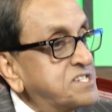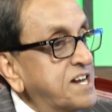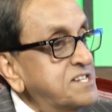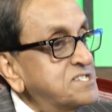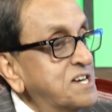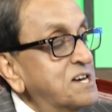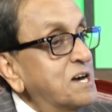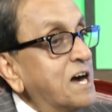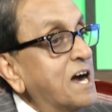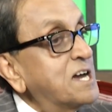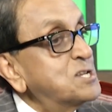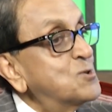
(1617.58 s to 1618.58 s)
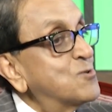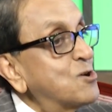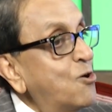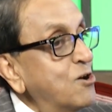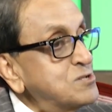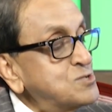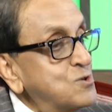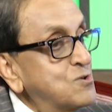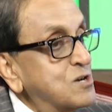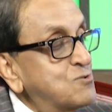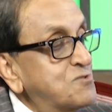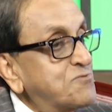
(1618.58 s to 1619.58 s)
States, and you were
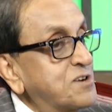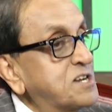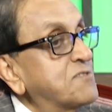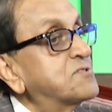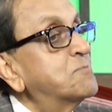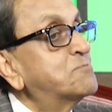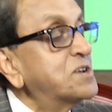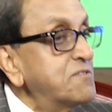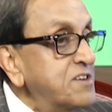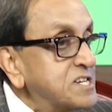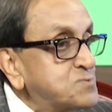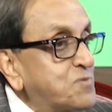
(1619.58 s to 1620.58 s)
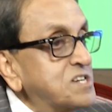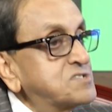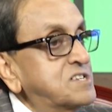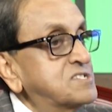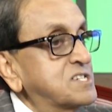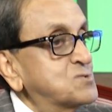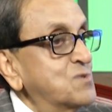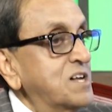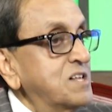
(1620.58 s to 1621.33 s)
also a good friend of the previous presidents as